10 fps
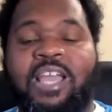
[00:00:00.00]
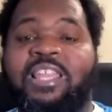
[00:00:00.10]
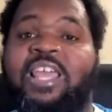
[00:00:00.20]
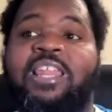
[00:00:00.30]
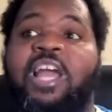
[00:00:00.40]

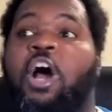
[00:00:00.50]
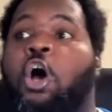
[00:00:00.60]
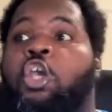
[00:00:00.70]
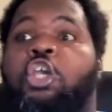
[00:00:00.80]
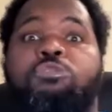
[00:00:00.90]
And then
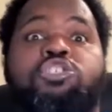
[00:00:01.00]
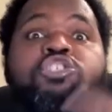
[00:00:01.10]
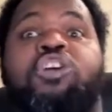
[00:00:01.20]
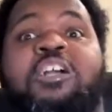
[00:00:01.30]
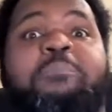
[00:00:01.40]
a
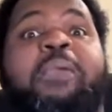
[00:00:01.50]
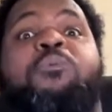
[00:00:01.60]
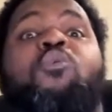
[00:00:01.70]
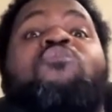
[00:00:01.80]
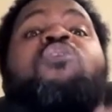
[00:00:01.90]
huge chunk of
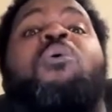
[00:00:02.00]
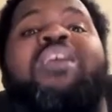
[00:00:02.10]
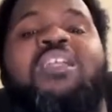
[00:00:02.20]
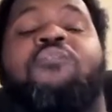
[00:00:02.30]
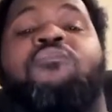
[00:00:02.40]
people who
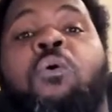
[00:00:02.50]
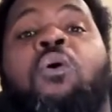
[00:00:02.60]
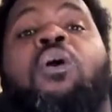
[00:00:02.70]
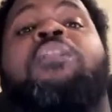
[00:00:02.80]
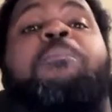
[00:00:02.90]
voted
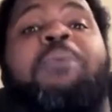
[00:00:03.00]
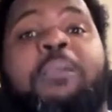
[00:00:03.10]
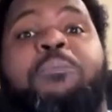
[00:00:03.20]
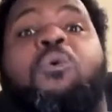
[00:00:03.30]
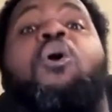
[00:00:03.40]
for the
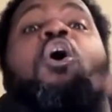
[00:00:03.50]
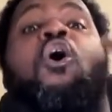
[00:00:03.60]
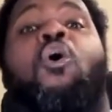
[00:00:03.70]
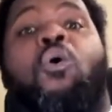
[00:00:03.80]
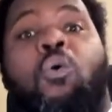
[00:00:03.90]
people
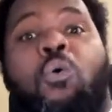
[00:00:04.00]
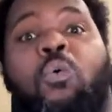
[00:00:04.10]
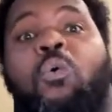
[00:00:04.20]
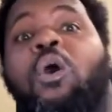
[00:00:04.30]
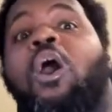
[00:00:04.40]

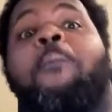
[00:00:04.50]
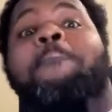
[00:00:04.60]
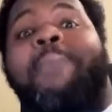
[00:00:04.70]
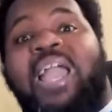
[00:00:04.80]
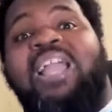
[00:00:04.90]
who
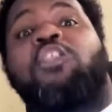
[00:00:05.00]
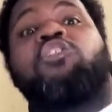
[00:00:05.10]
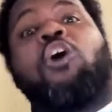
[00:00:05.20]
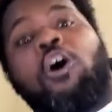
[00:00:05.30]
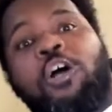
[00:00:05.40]
made
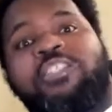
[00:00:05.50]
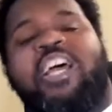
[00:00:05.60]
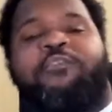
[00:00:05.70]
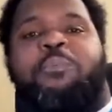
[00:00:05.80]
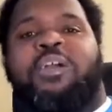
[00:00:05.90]
the
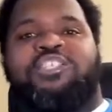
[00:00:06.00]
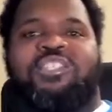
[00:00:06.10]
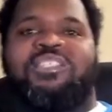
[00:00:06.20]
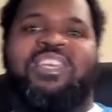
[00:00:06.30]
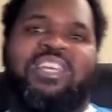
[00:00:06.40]
laws have a
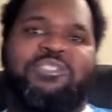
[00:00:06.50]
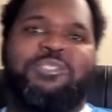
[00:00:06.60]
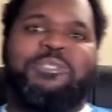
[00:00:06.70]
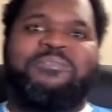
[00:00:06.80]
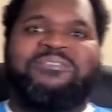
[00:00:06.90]
prejudice
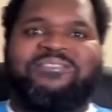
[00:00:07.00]
against you.